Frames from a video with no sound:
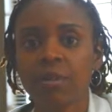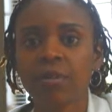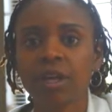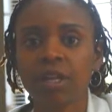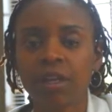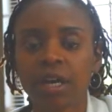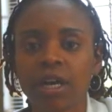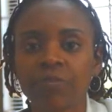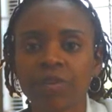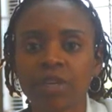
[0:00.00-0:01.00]
But
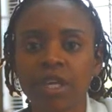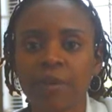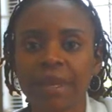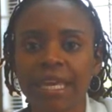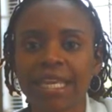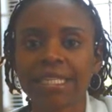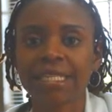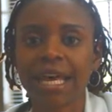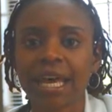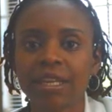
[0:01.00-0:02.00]
um, you can come in and
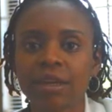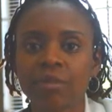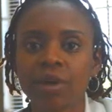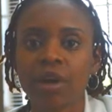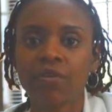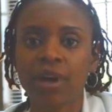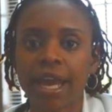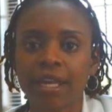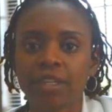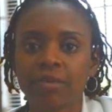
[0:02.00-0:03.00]
sign up for
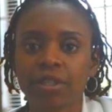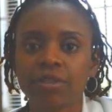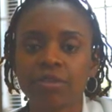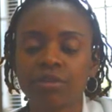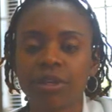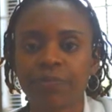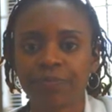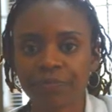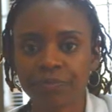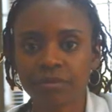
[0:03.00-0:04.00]
academic tutoring
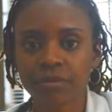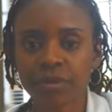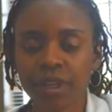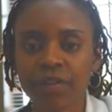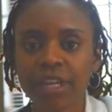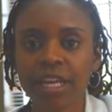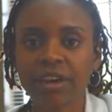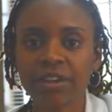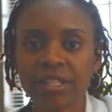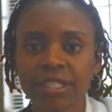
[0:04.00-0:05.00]
for the
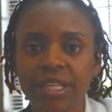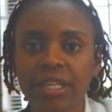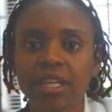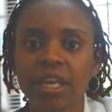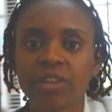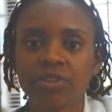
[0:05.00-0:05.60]
areas that you're